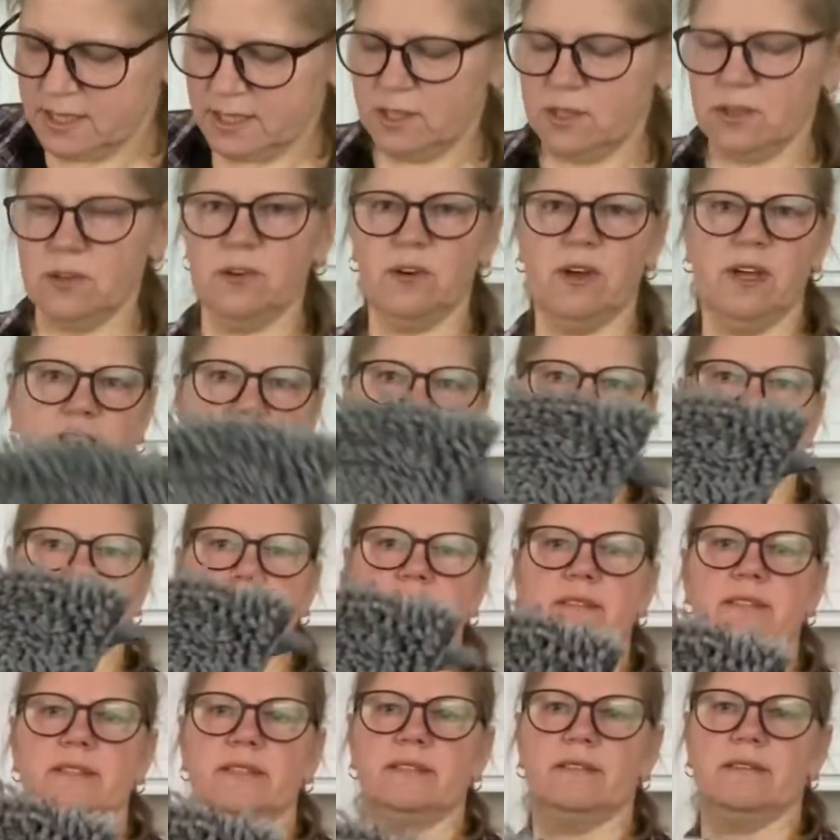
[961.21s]
So, and then
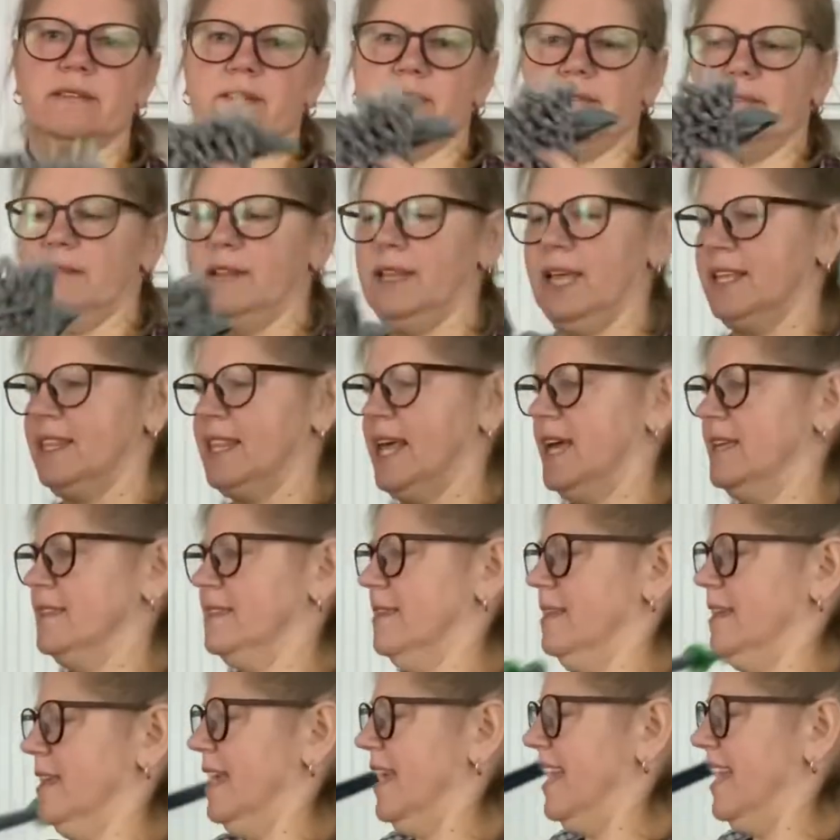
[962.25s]
it's like that.